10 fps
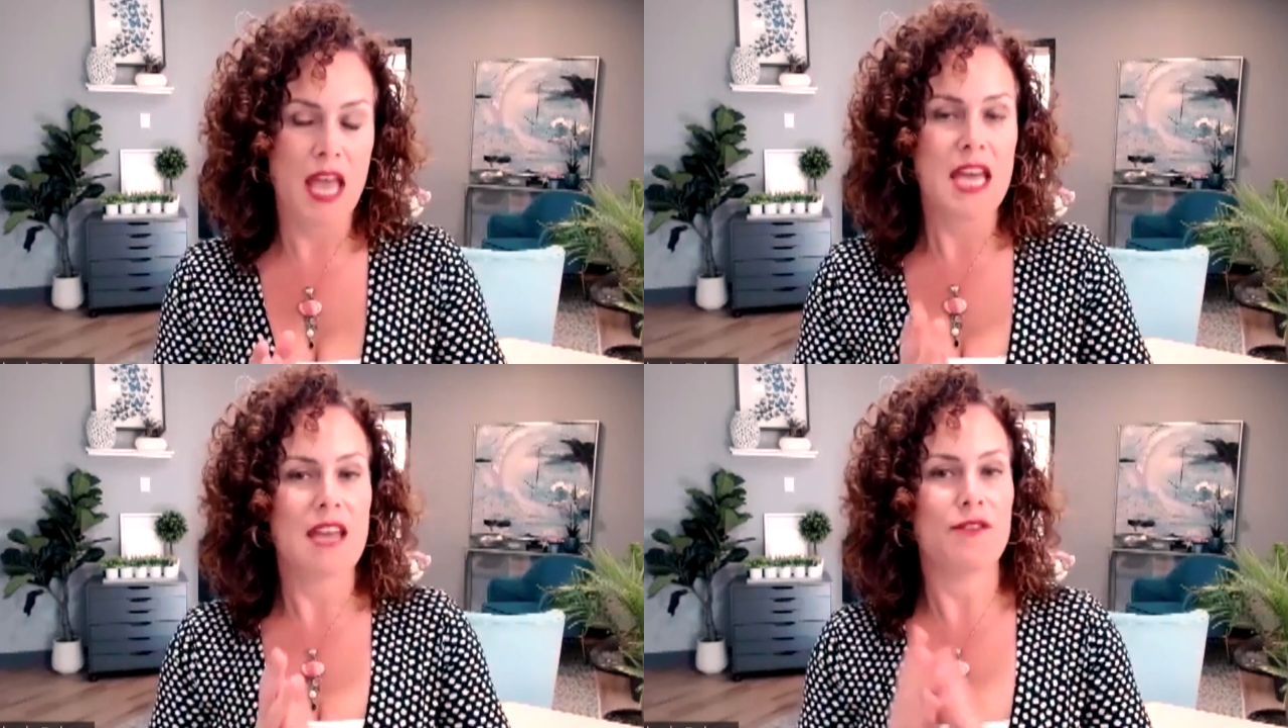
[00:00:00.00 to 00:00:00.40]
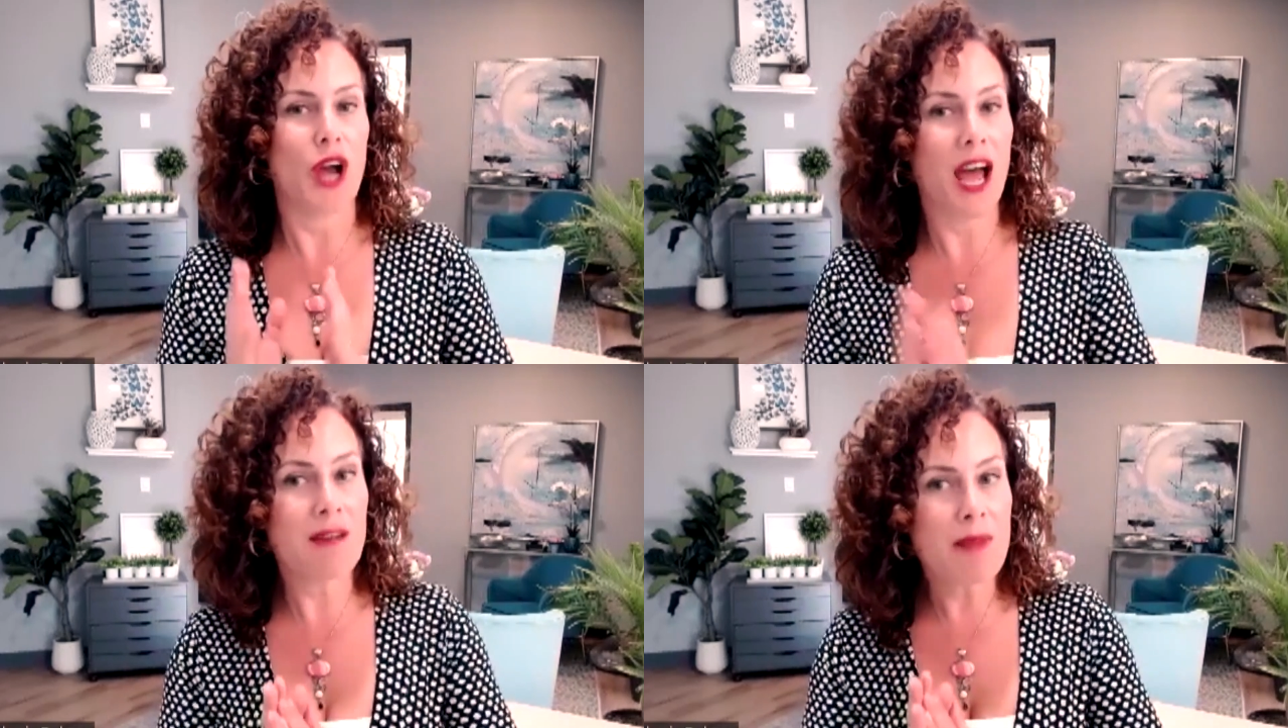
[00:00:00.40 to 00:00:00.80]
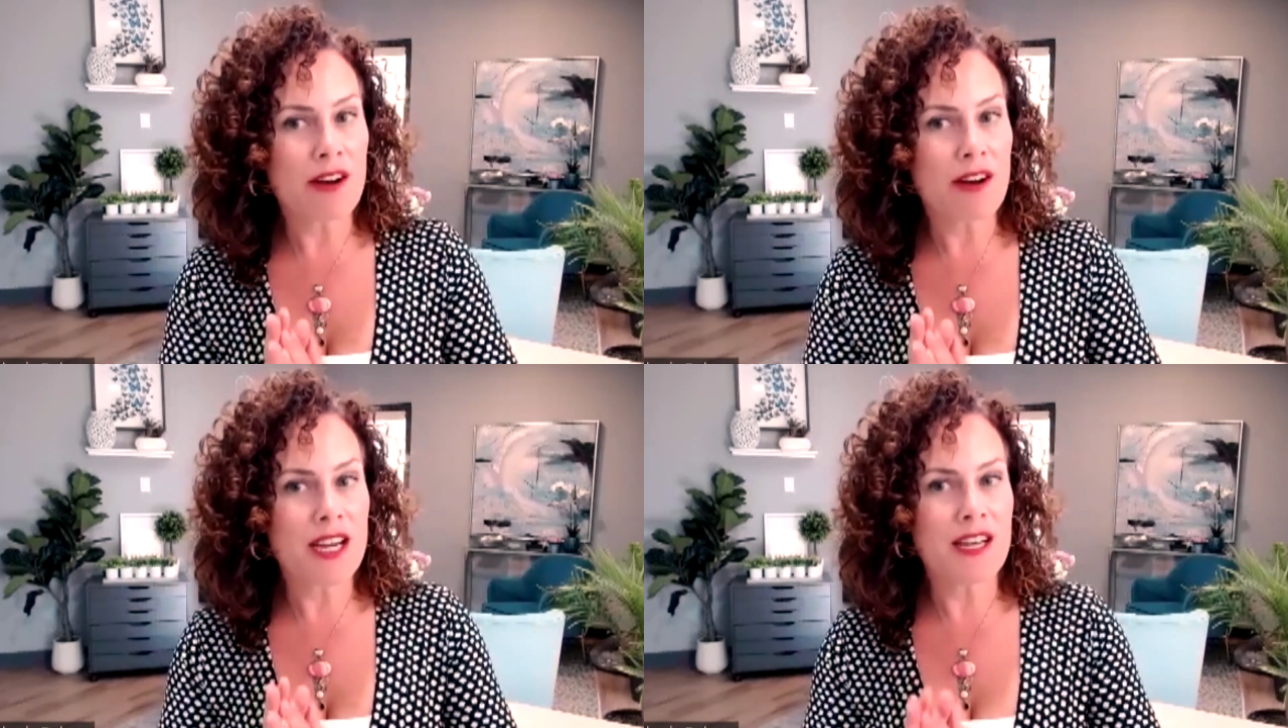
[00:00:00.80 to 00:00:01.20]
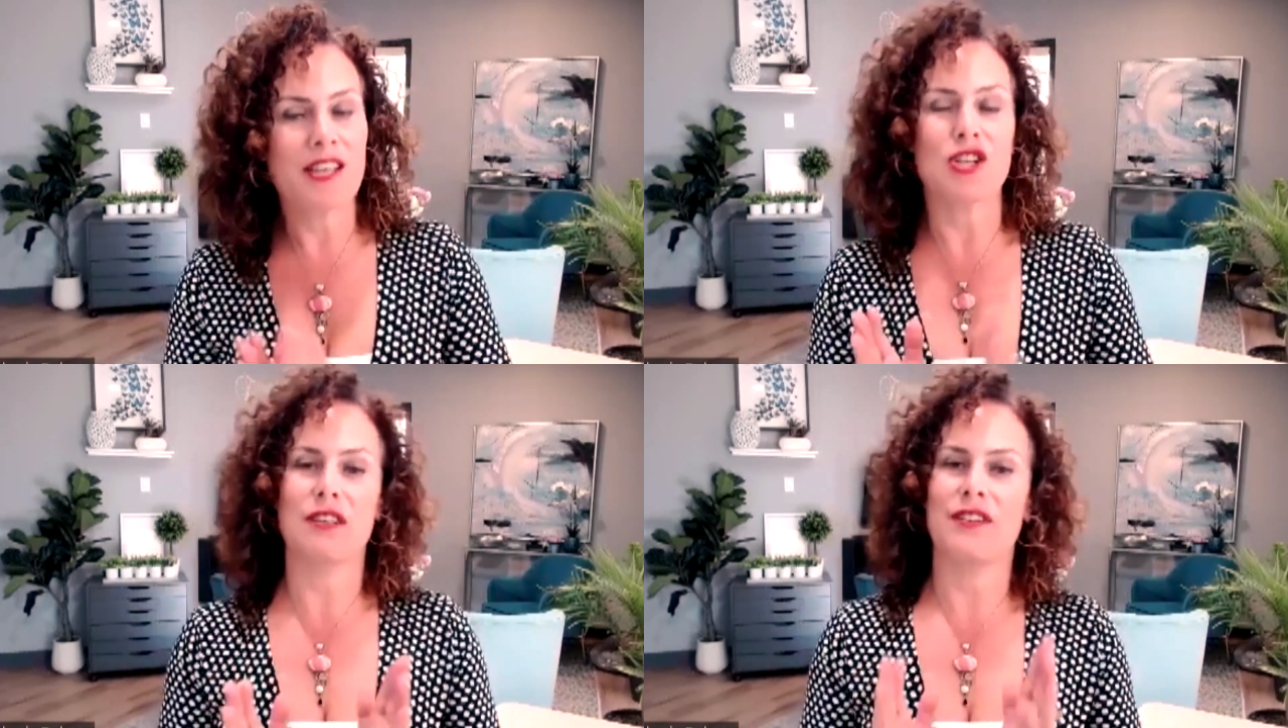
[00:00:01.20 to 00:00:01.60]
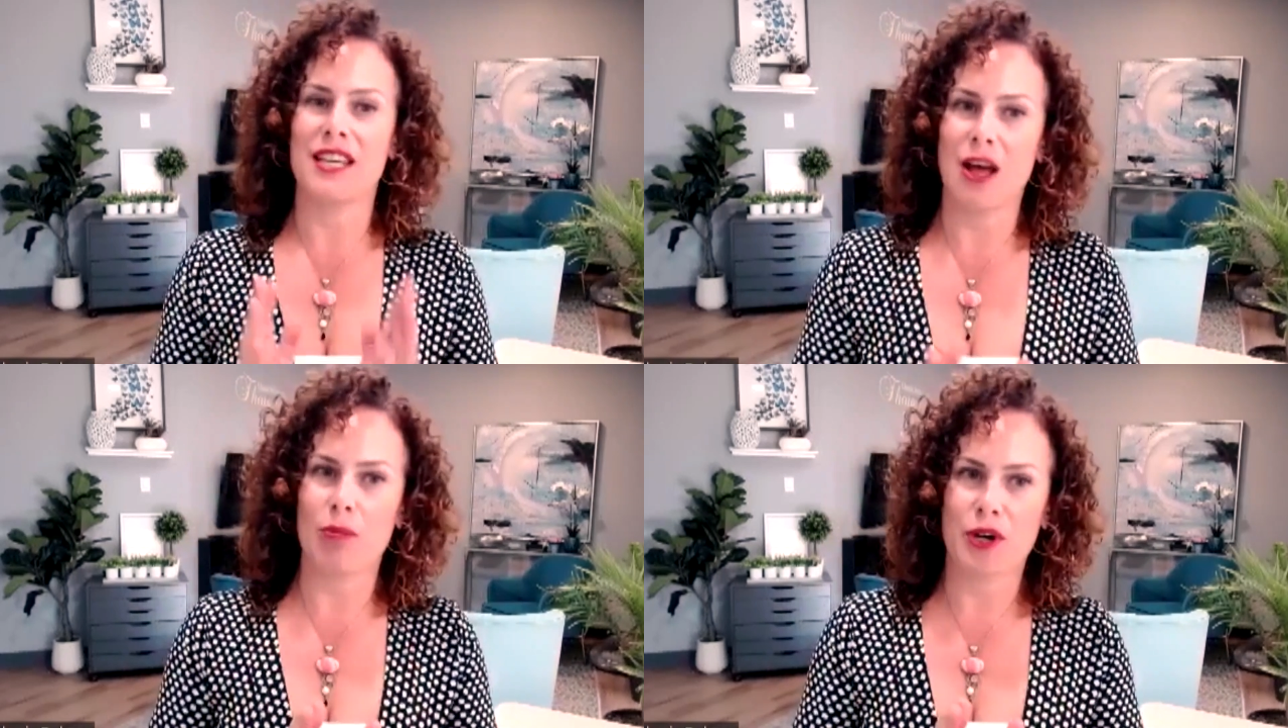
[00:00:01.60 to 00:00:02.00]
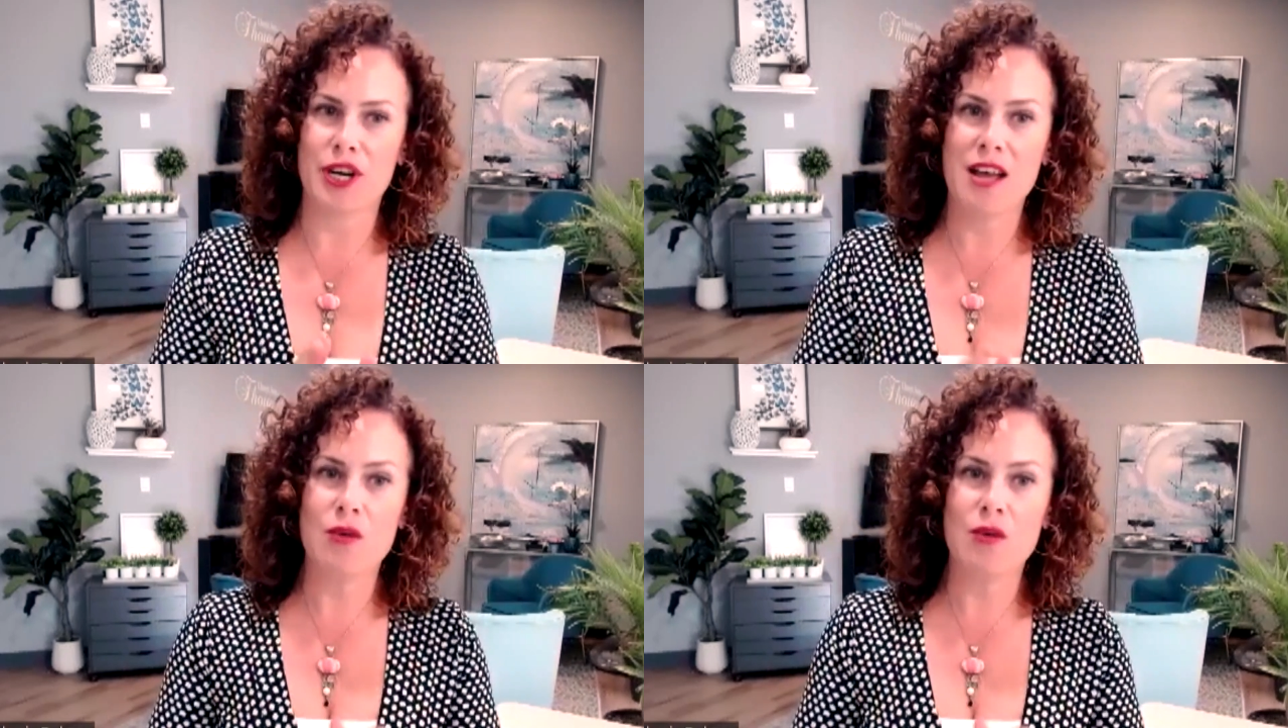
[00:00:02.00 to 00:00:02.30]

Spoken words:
If you're unmarried and you're living in Alberta,